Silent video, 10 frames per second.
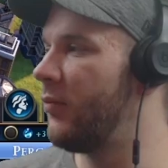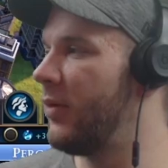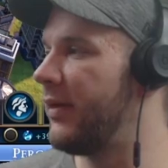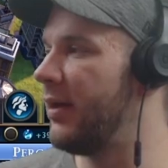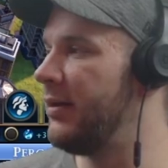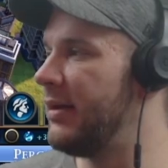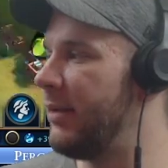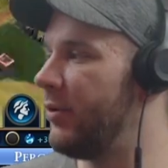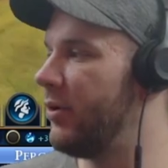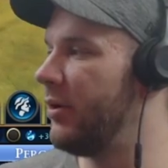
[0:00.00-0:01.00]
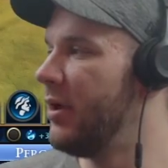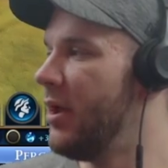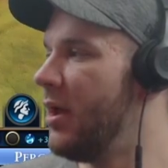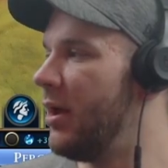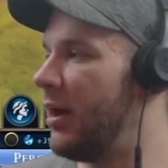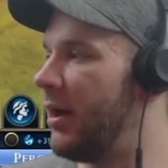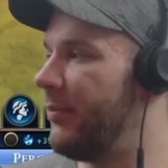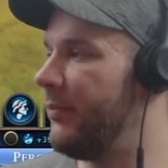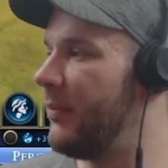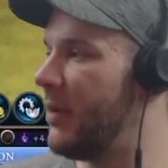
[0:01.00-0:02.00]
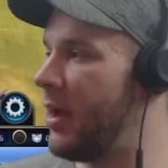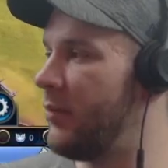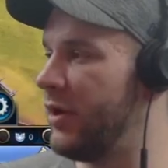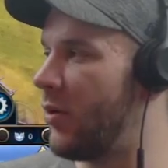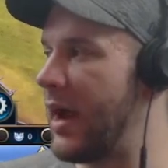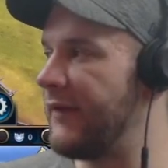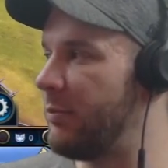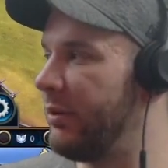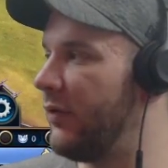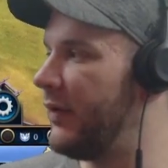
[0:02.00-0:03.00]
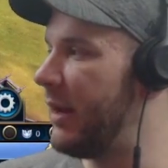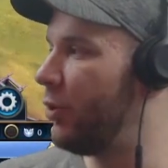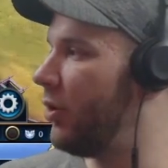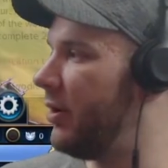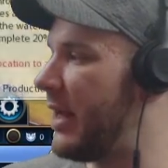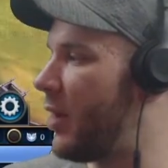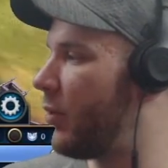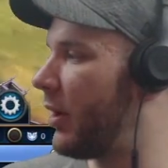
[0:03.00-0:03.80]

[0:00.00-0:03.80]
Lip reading: with a neighborhood. We don't have to build the neighborhood now.